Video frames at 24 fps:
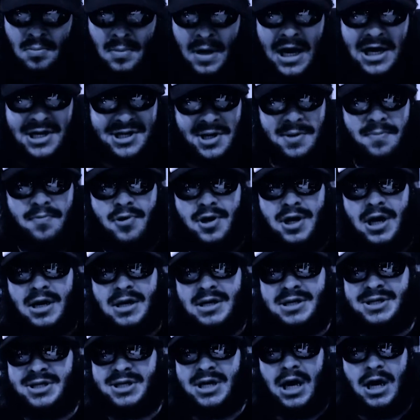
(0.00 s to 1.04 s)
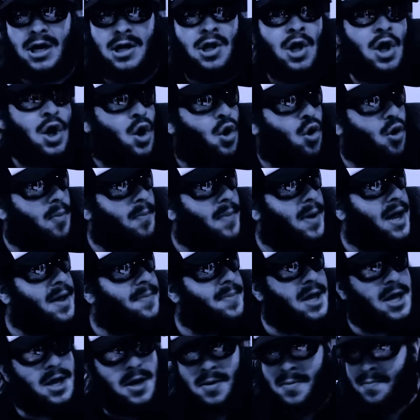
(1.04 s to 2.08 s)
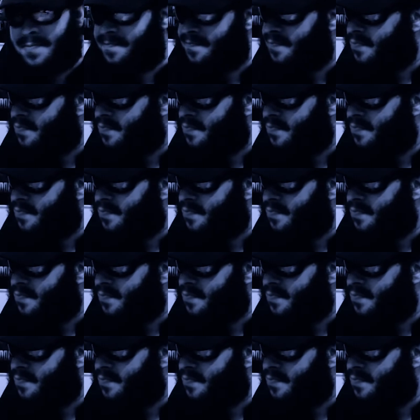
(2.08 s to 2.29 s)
Has unprotected sex. Or maybe